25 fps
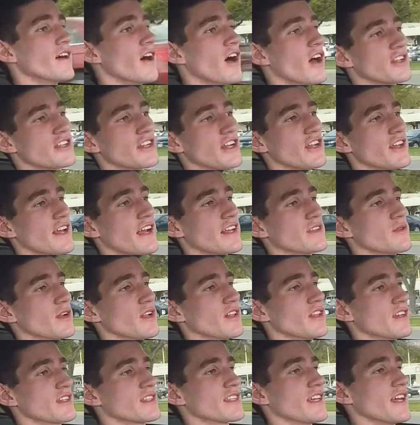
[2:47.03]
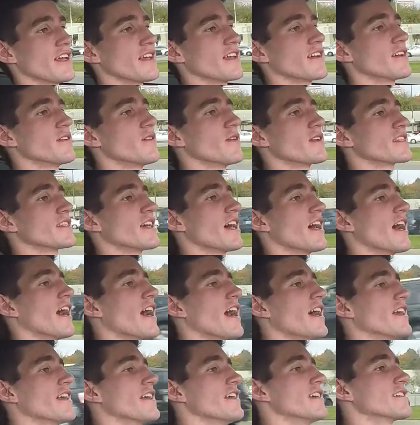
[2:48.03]
I'll show you guys what it looks like once
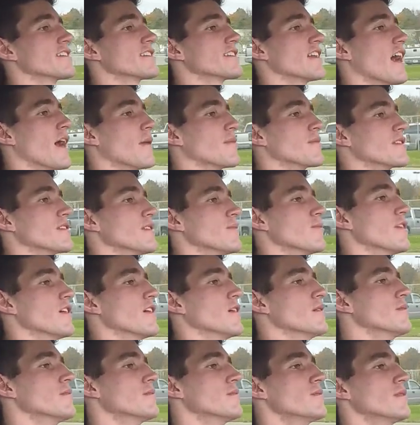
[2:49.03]
I get stopped somewhere.